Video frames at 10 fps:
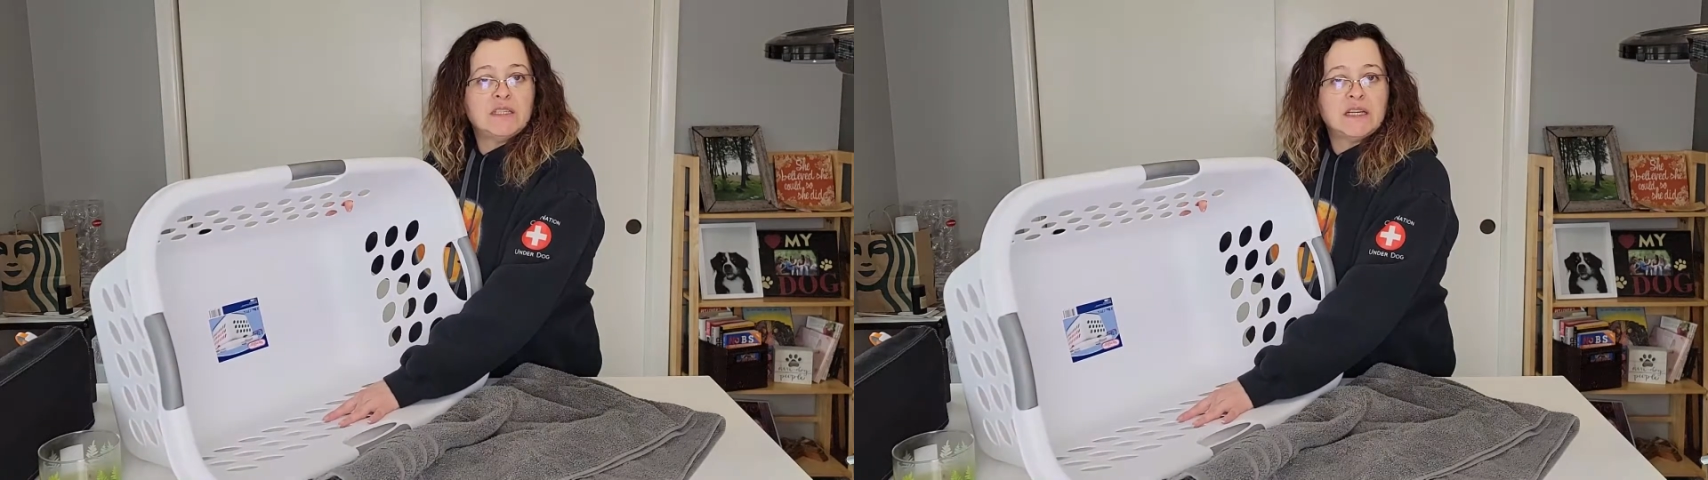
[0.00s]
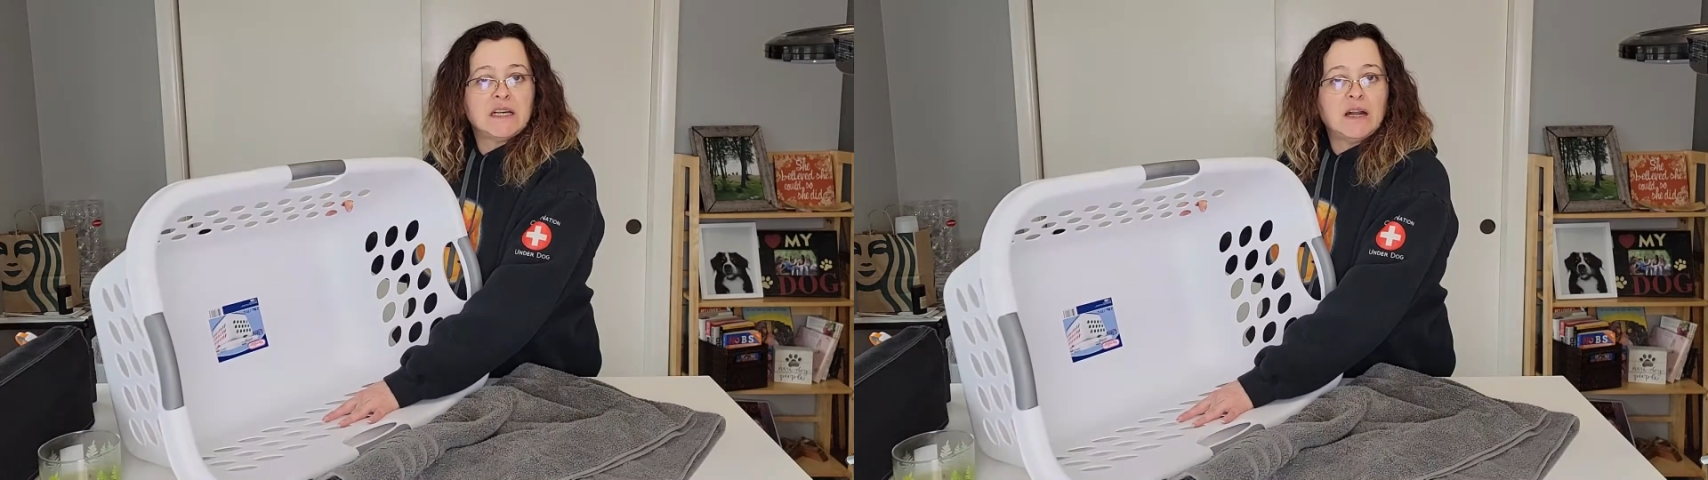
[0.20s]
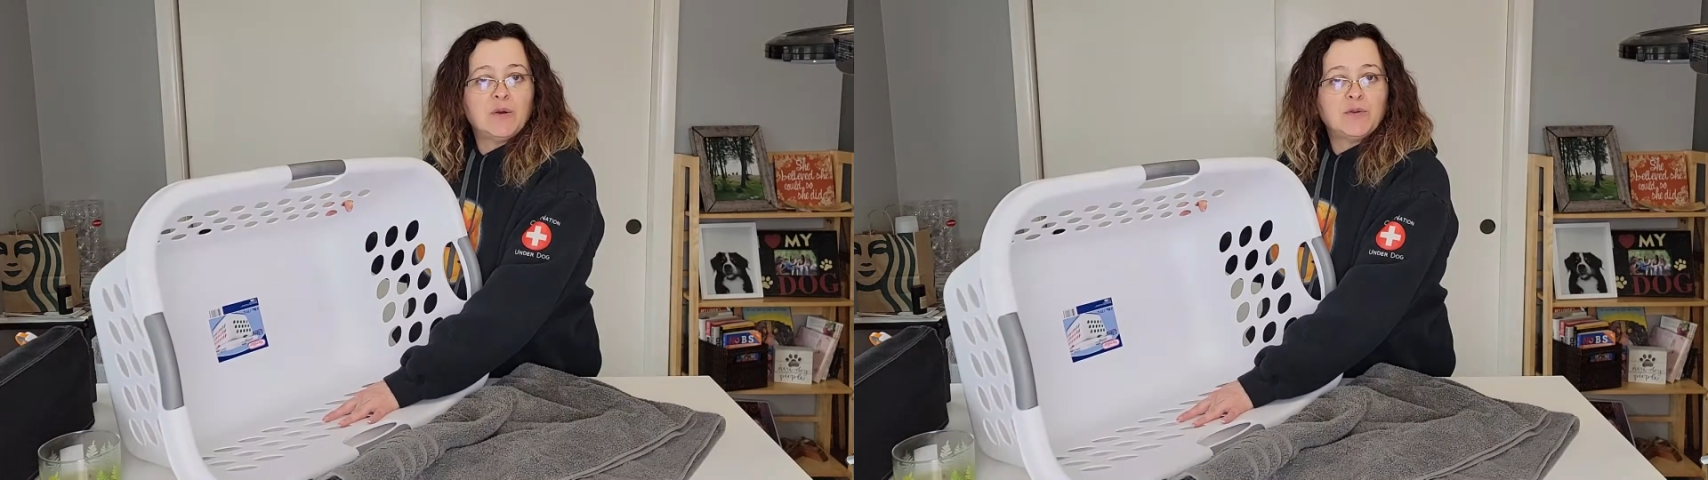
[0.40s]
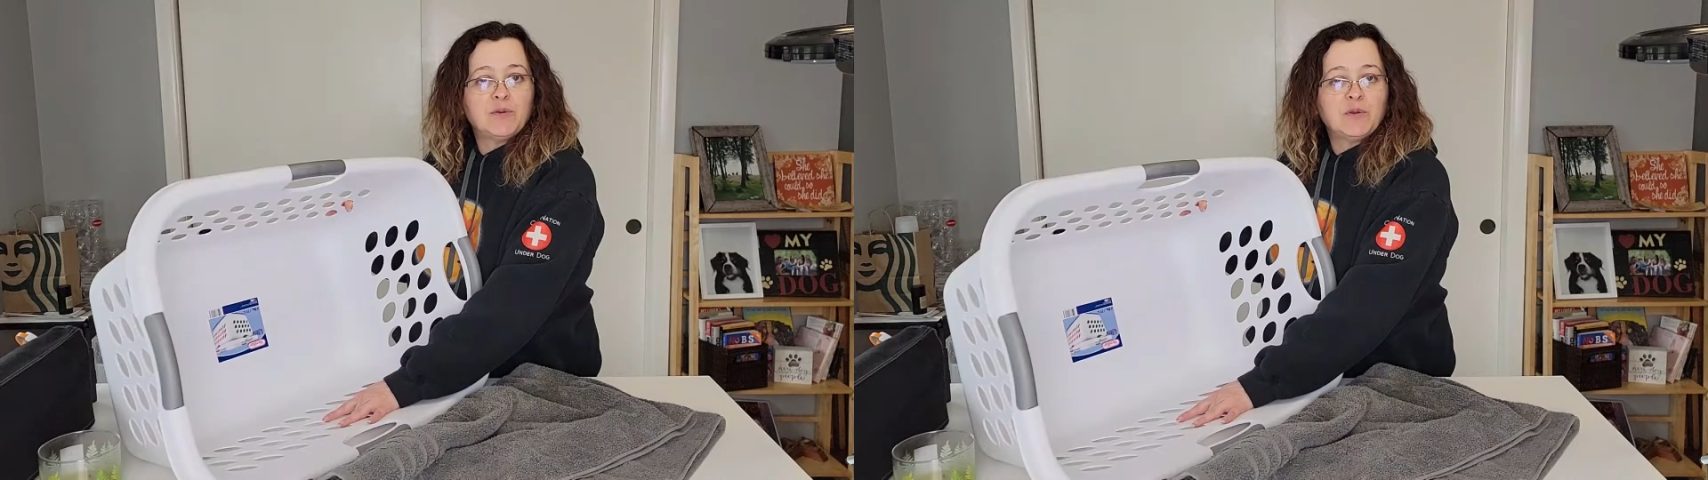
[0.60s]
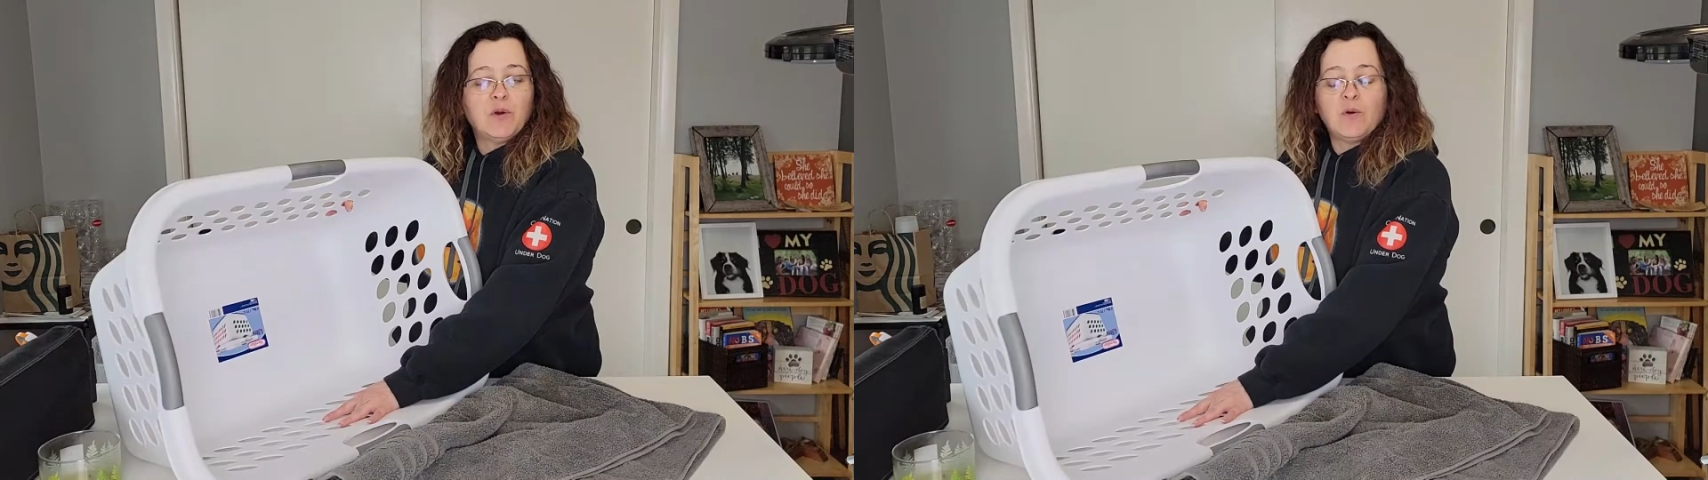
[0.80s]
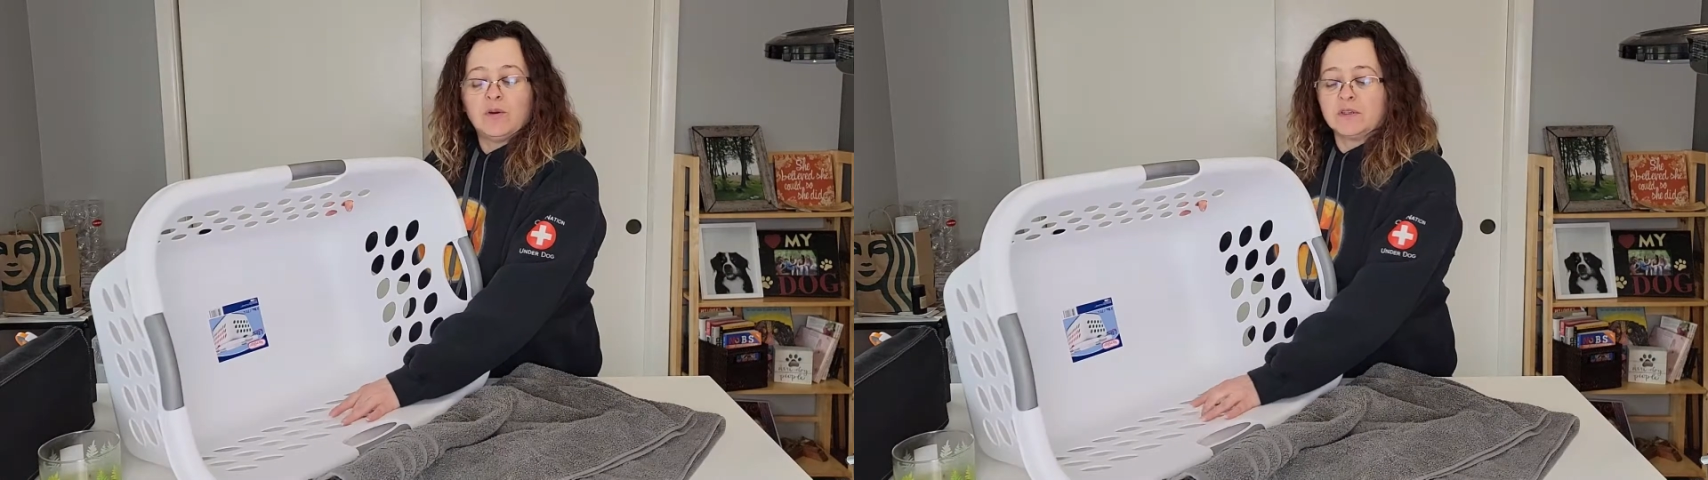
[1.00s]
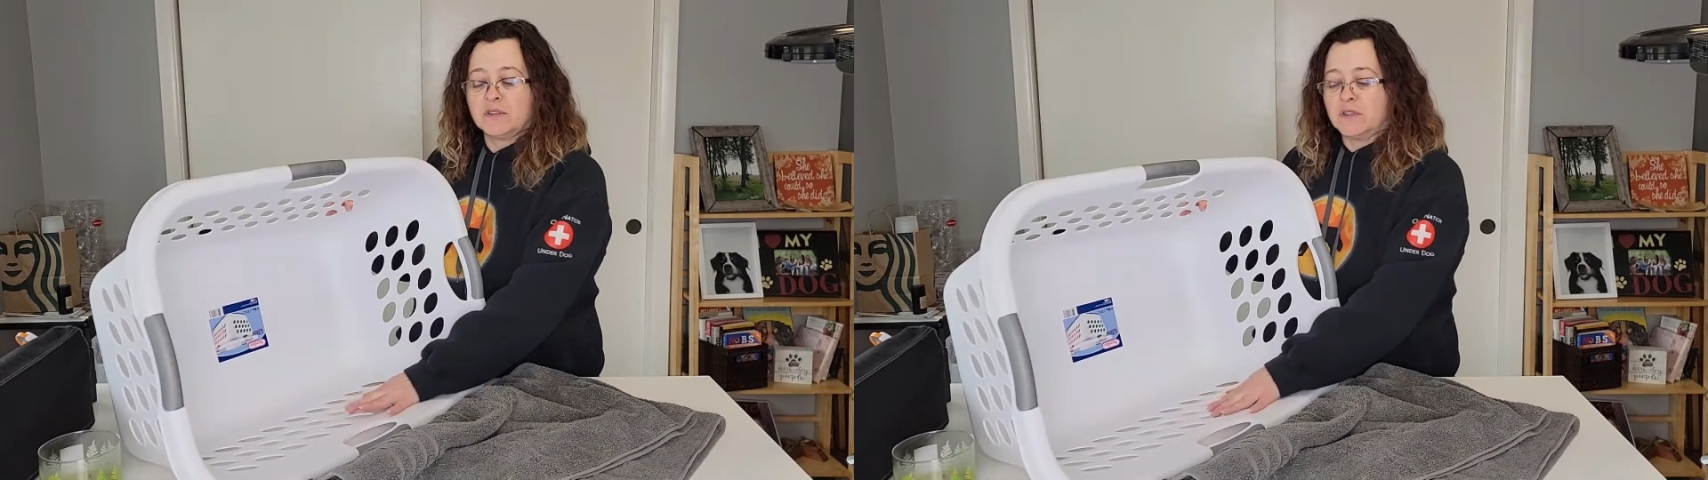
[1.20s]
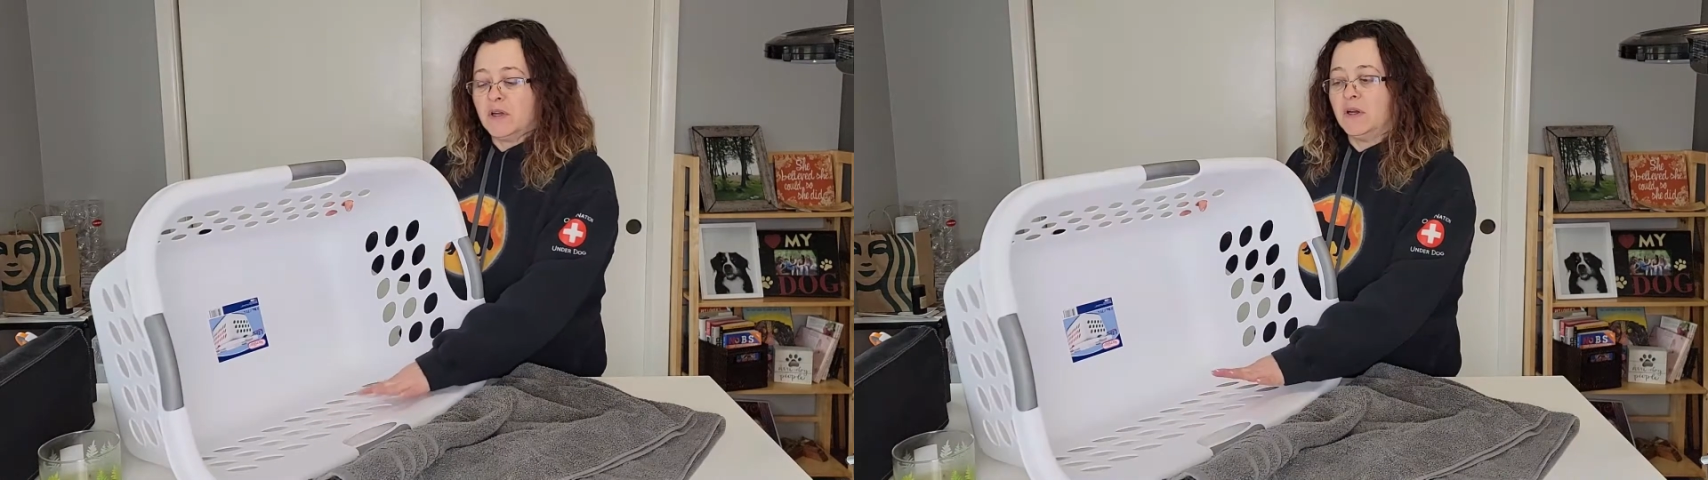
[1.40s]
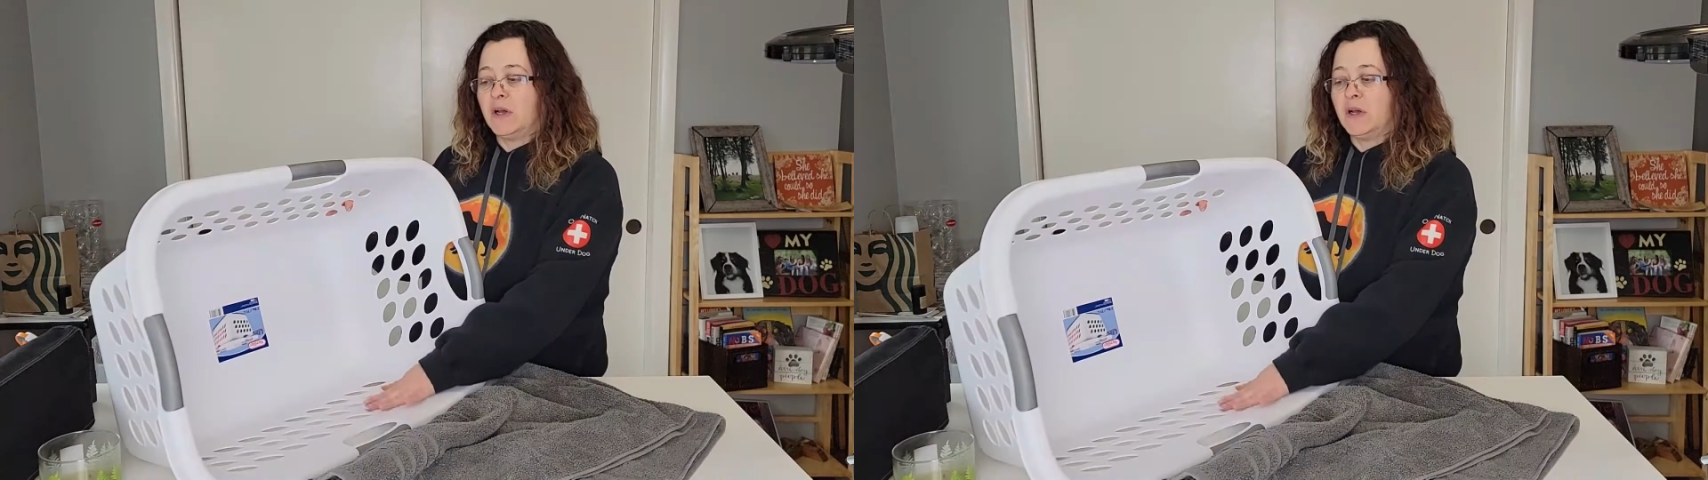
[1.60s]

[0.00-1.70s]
dig it out through the holes.